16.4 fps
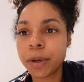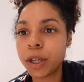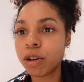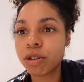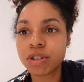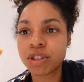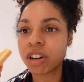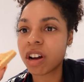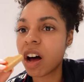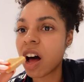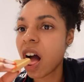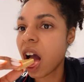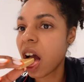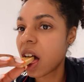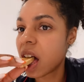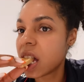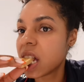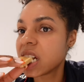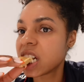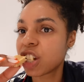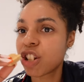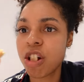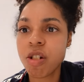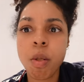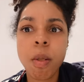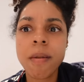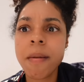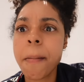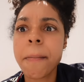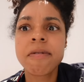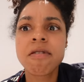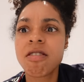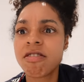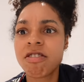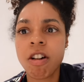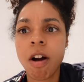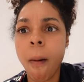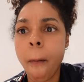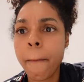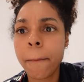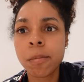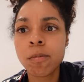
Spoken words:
pure sugar. Like genuine pure sugar.